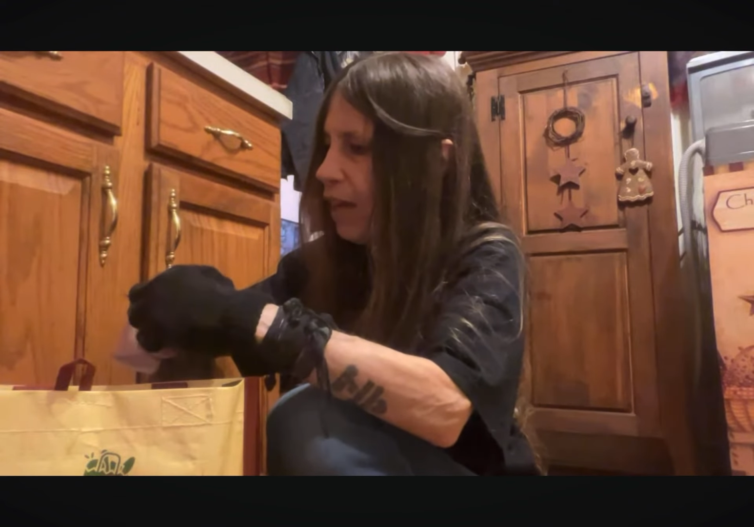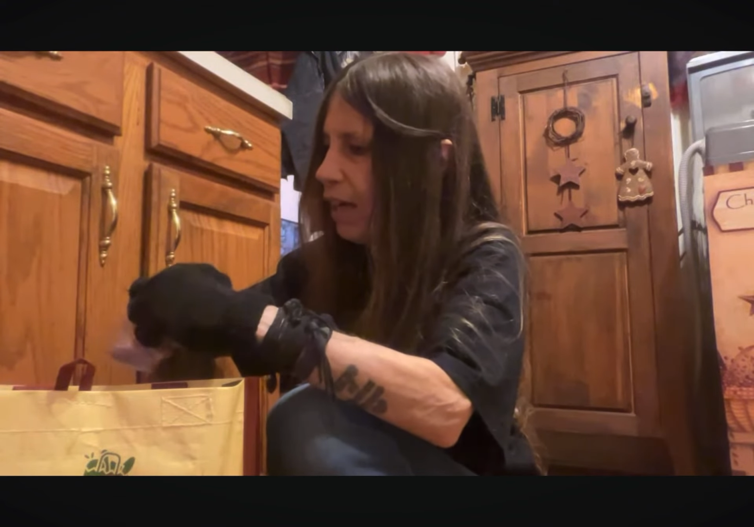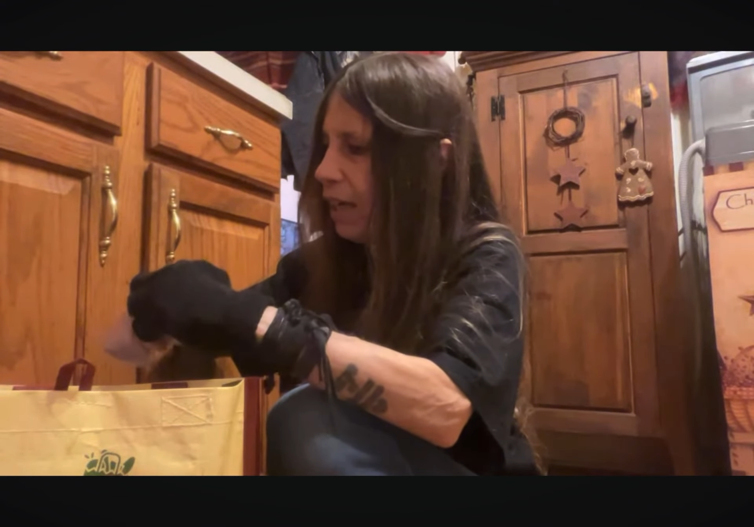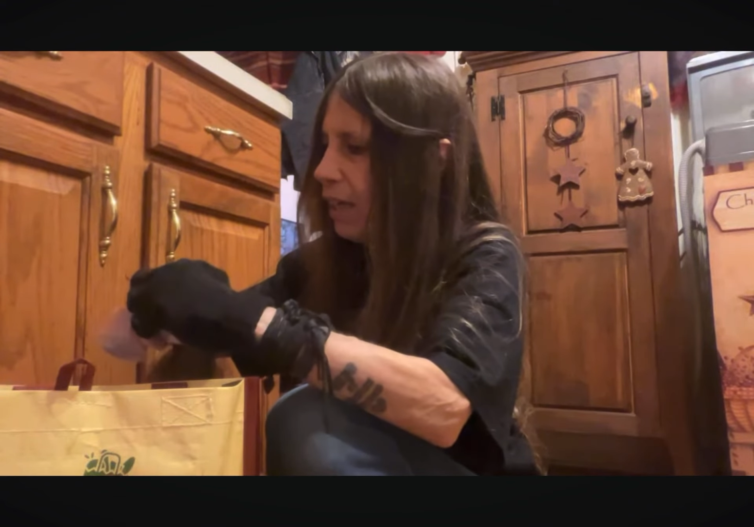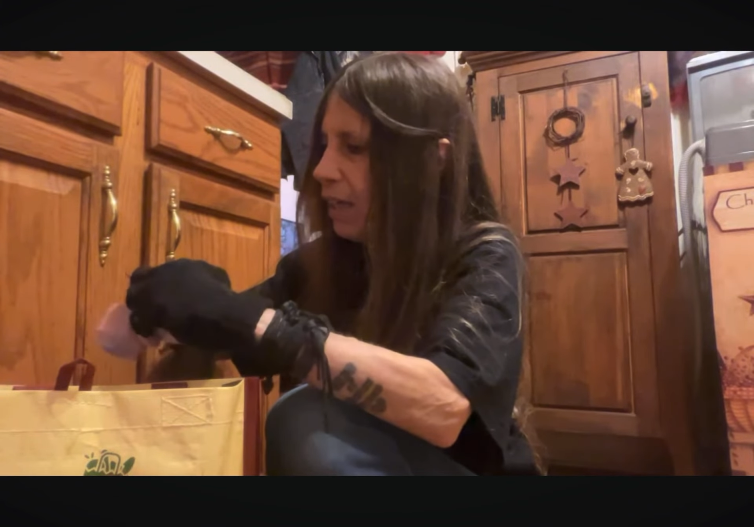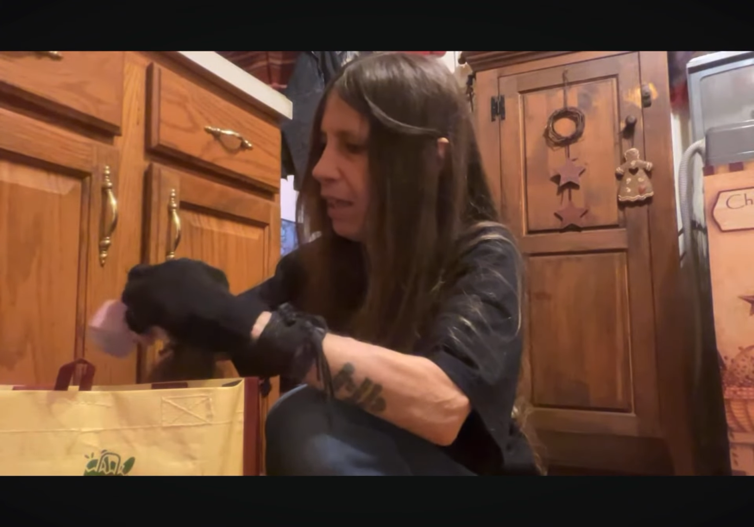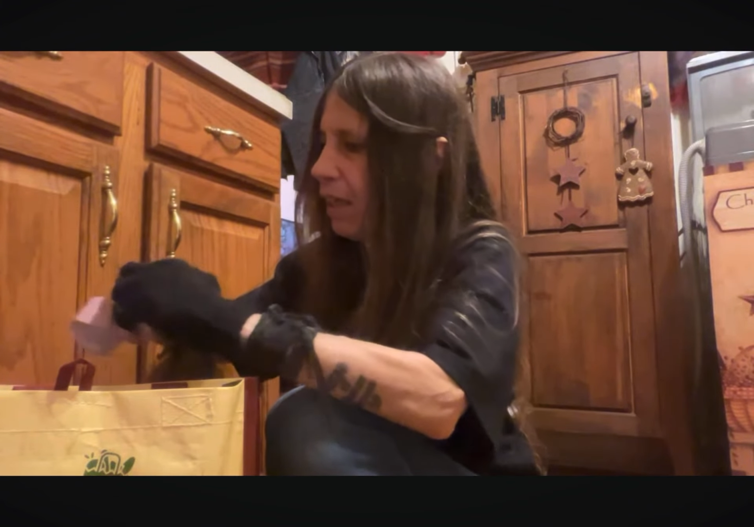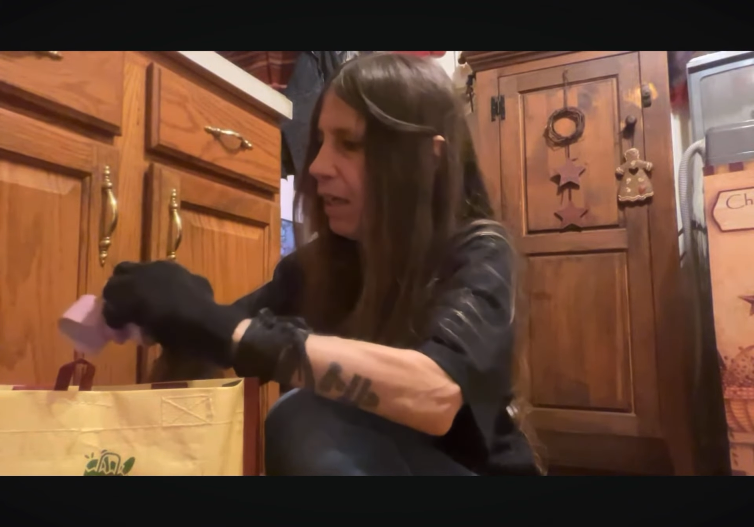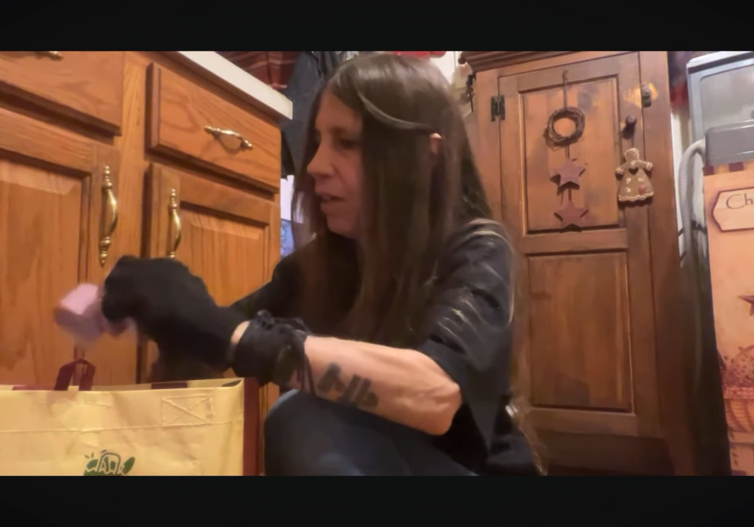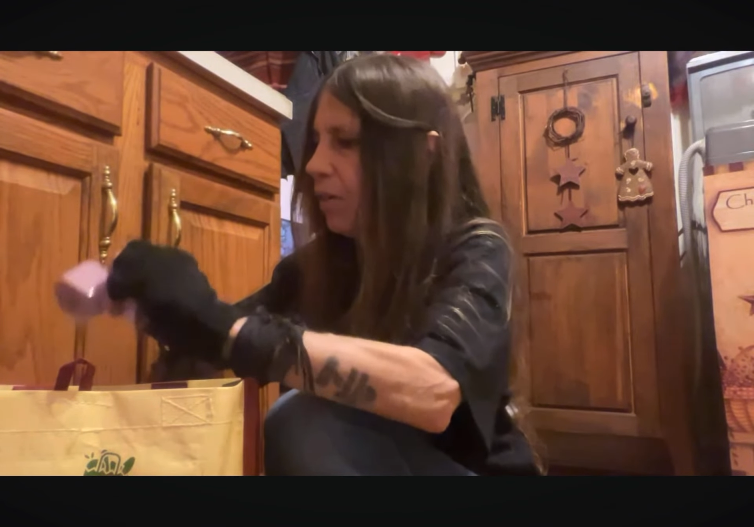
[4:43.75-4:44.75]
I gotta get that
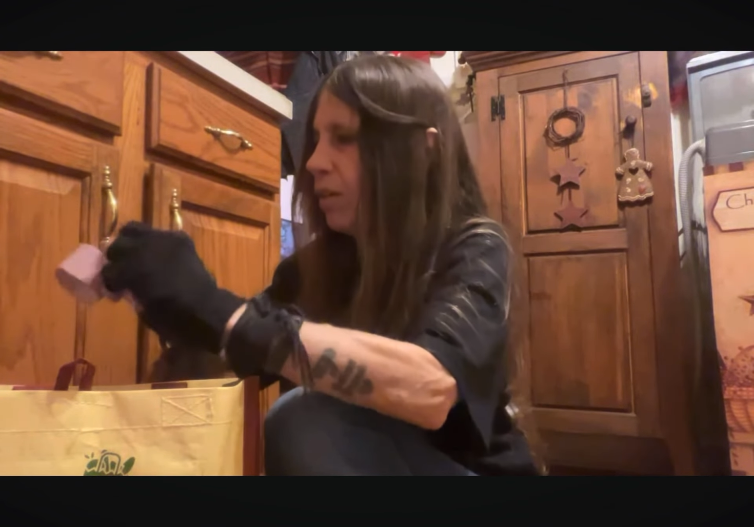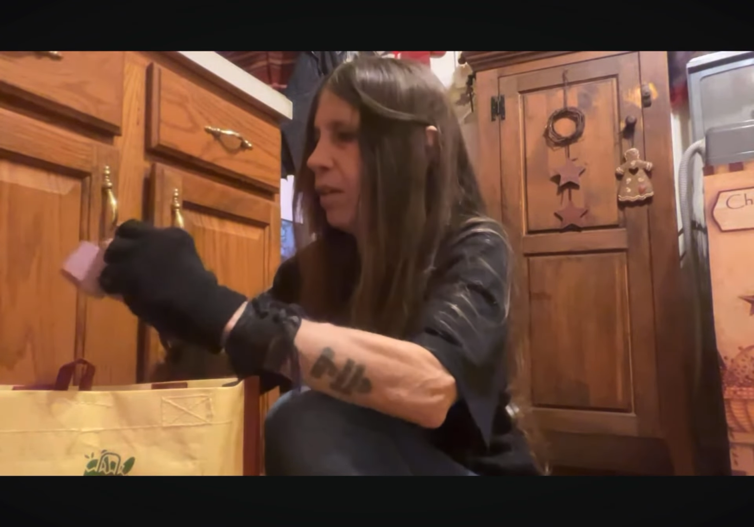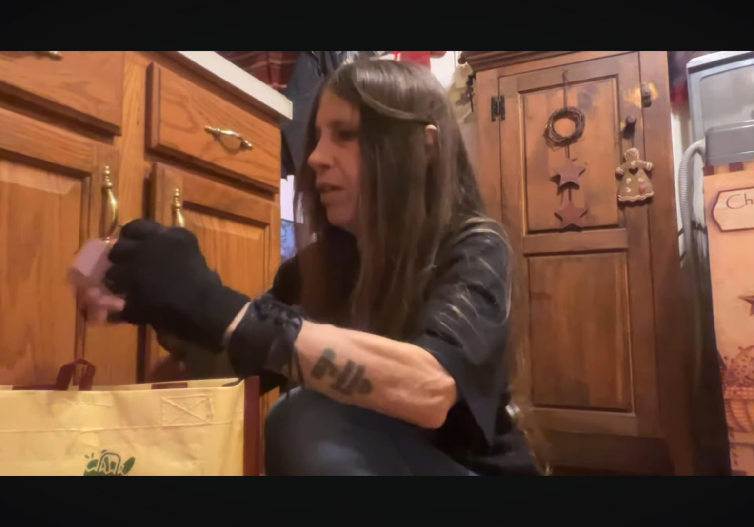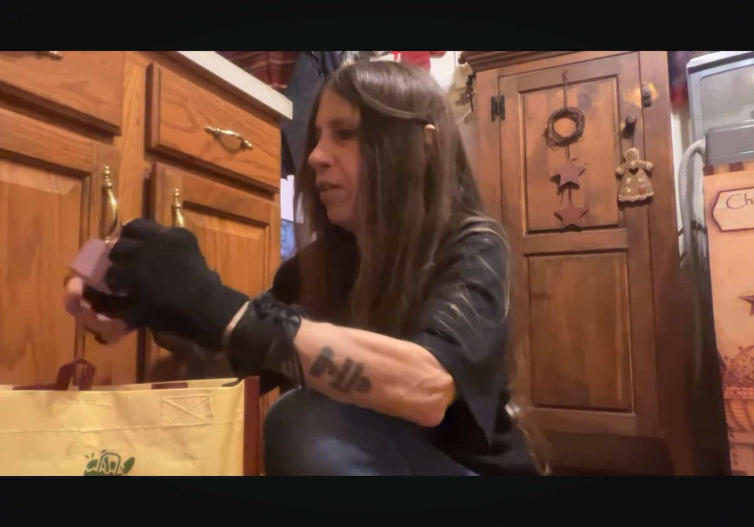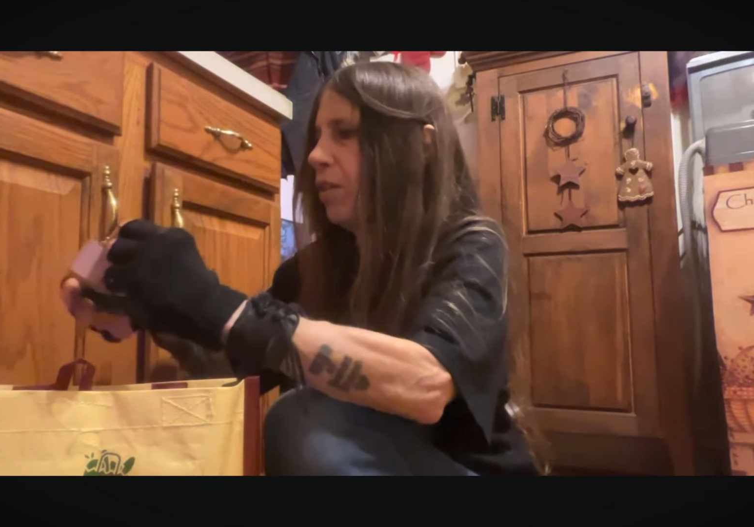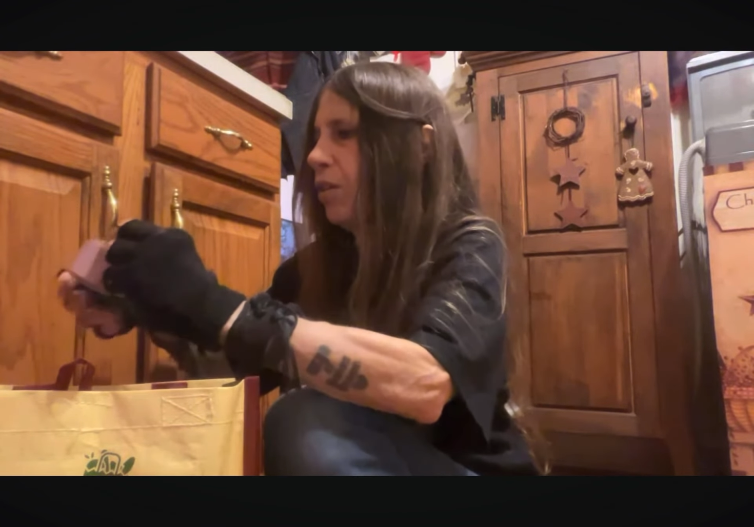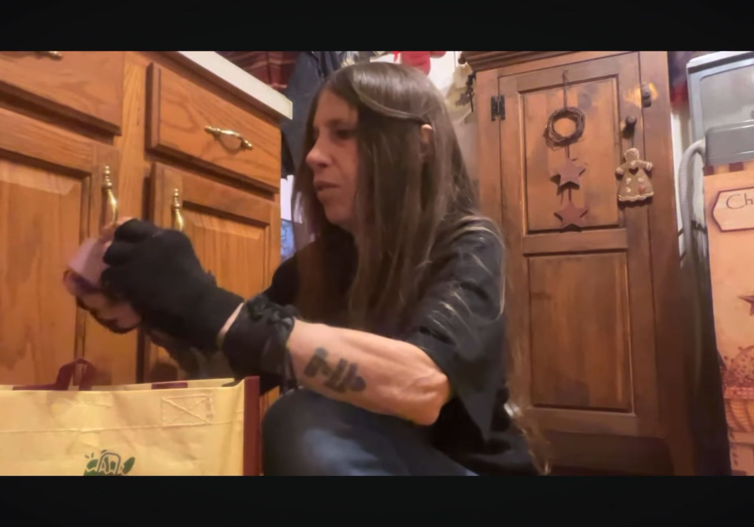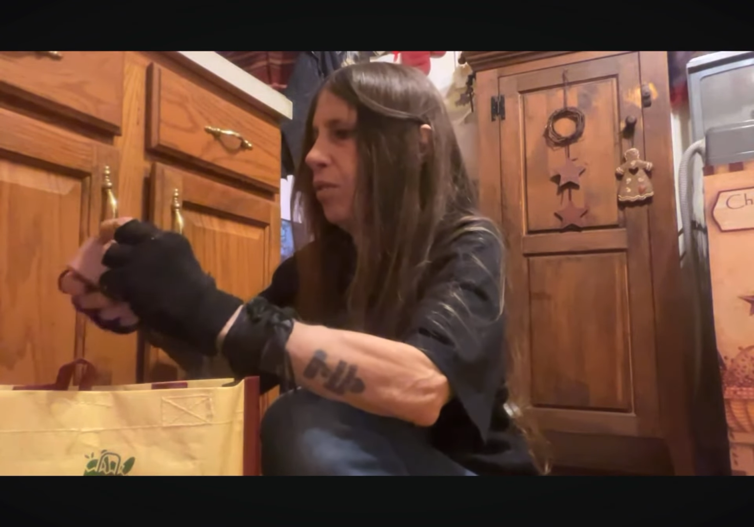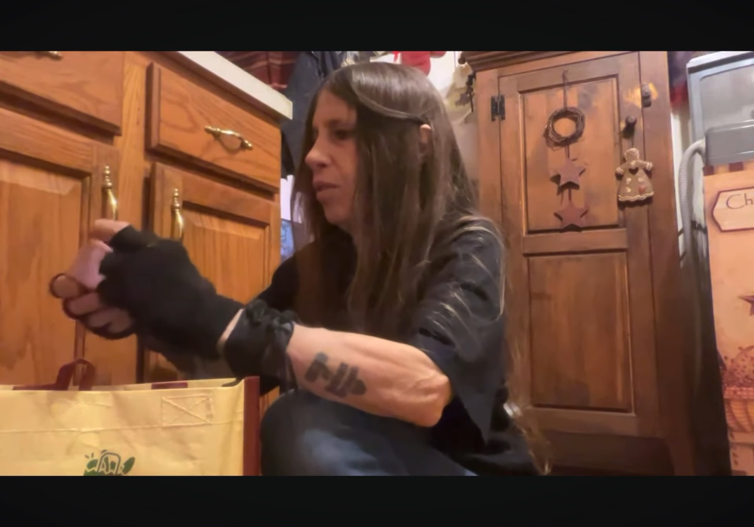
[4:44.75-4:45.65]
out. There you go.